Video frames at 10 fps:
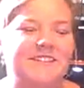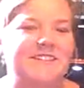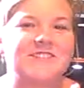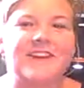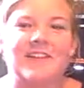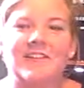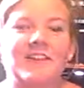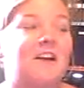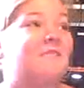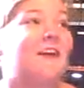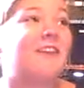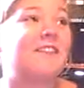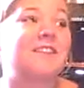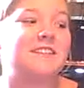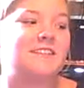There's about a window. My
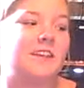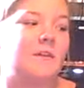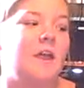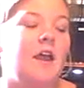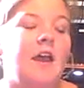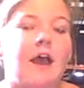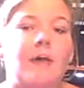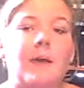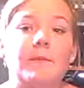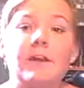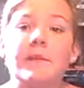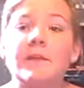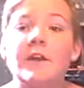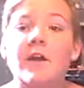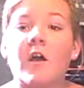advice to you, um, I'm
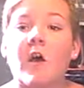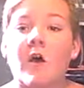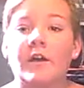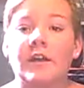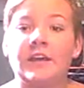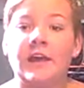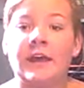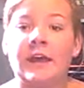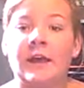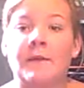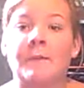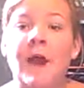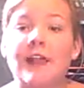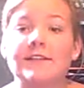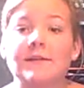keeping it all in a um,
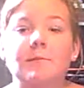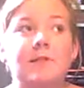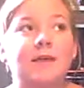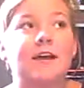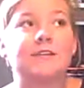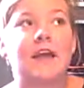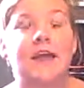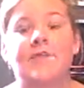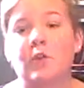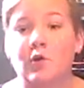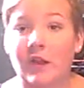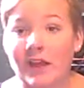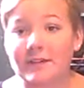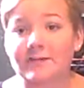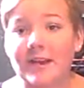box simply because I have no
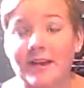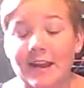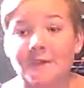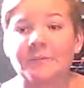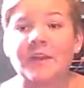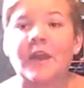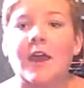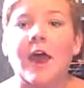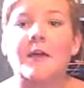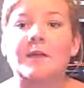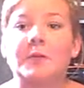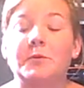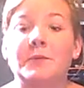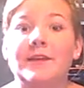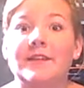closet right now. Um, I
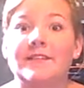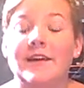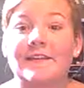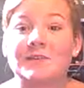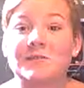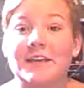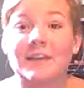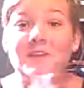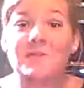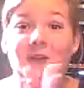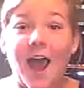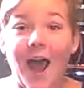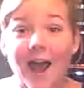will be getting that this weekend. Woo!